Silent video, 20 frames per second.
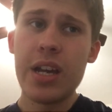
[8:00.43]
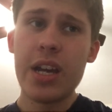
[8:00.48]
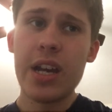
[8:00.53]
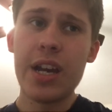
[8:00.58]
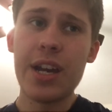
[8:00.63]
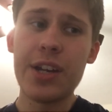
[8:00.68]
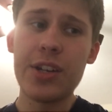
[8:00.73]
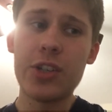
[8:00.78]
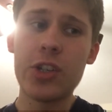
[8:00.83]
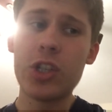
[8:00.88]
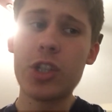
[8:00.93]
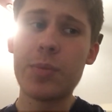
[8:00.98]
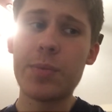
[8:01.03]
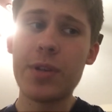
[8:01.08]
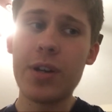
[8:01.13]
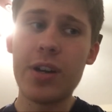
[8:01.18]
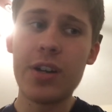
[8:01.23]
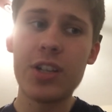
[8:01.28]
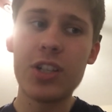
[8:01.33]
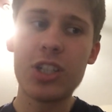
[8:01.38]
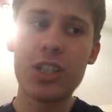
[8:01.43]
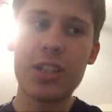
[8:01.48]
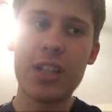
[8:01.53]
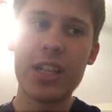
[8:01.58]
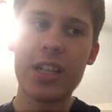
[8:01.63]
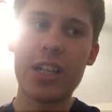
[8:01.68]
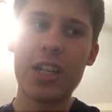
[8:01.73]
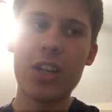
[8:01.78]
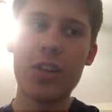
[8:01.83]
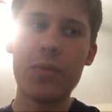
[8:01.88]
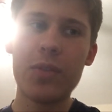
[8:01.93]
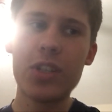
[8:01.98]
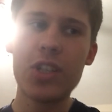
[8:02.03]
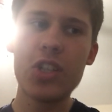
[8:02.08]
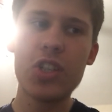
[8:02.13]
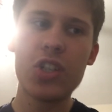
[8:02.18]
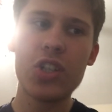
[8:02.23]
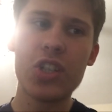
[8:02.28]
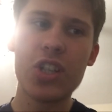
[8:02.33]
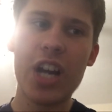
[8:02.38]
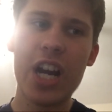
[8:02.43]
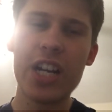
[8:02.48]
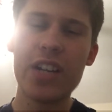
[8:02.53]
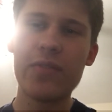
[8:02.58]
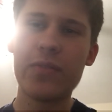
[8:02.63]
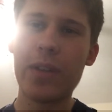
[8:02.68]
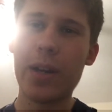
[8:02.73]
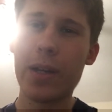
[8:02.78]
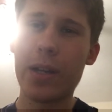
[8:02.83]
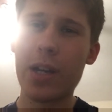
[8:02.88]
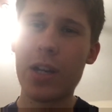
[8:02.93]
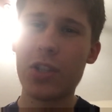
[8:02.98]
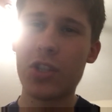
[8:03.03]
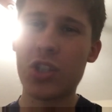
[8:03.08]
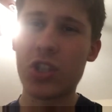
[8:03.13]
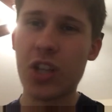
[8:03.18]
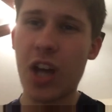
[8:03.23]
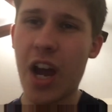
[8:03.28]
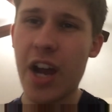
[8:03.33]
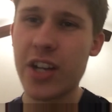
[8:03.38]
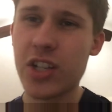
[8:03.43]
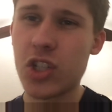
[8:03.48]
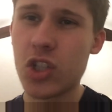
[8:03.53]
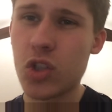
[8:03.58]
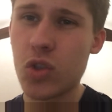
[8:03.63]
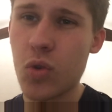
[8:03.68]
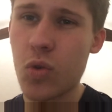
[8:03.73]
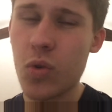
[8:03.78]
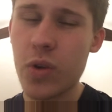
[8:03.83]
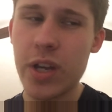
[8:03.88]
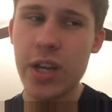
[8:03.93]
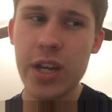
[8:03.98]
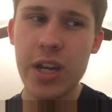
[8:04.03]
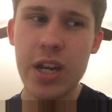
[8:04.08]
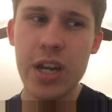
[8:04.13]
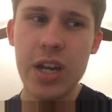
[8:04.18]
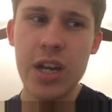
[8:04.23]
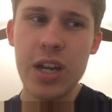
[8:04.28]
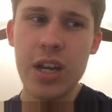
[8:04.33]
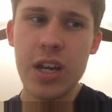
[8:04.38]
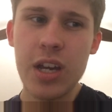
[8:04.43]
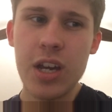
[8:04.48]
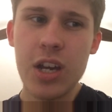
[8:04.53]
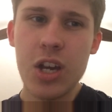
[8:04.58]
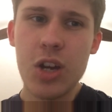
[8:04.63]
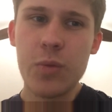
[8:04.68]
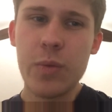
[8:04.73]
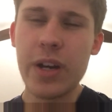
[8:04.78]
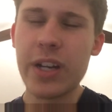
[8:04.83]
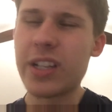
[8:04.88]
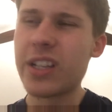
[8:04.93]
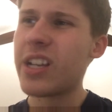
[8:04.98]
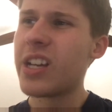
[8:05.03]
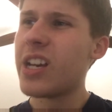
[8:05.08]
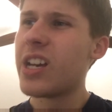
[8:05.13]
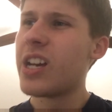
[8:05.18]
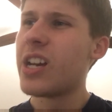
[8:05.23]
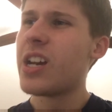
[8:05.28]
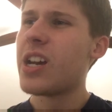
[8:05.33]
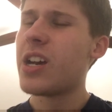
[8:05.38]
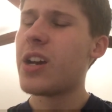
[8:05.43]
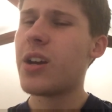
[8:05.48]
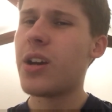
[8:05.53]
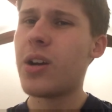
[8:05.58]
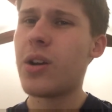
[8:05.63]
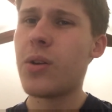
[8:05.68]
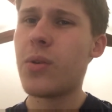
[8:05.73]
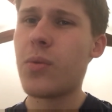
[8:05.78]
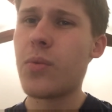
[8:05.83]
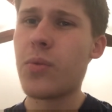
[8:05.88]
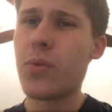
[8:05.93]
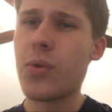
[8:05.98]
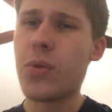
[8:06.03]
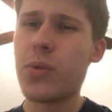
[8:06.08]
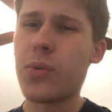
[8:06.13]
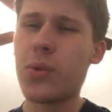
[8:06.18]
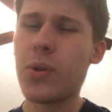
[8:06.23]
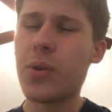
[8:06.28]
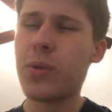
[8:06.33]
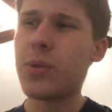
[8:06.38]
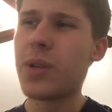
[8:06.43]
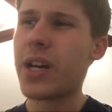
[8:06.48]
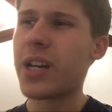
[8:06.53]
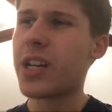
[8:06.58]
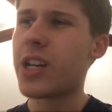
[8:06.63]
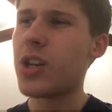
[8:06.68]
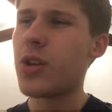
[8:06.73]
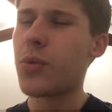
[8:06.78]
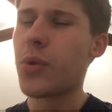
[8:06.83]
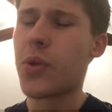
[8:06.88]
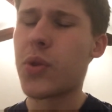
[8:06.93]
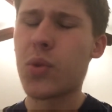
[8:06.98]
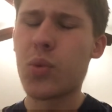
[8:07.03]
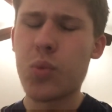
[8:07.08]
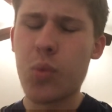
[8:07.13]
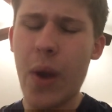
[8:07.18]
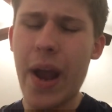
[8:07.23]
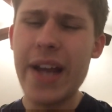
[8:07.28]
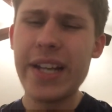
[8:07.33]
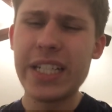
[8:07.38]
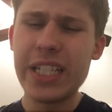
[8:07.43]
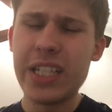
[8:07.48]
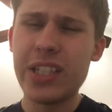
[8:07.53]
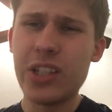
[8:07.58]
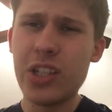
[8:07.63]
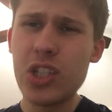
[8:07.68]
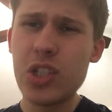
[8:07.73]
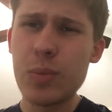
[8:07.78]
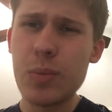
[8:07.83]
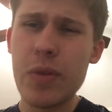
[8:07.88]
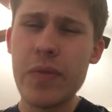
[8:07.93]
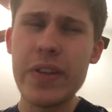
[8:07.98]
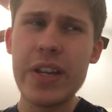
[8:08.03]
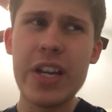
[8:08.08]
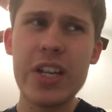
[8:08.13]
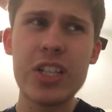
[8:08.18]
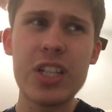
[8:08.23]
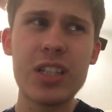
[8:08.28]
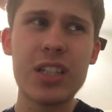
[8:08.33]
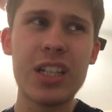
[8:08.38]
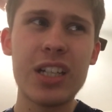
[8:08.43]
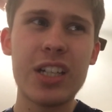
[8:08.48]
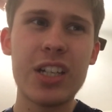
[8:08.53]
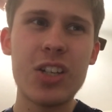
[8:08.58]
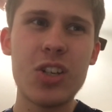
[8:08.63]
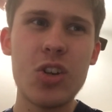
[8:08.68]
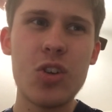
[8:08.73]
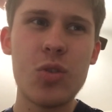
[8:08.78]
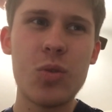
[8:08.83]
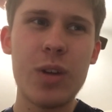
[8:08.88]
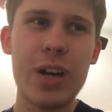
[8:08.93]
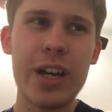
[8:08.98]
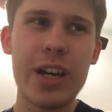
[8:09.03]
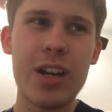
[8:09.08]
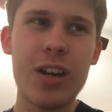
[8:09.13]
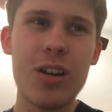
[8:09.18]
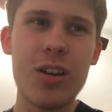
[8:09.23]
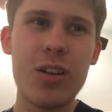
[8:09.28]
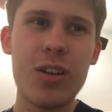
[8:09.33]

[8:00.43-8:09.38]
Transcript: And just to be honest, like, you know, this is just kind of like a side story. Like the threat in this movie isn't like, you know, like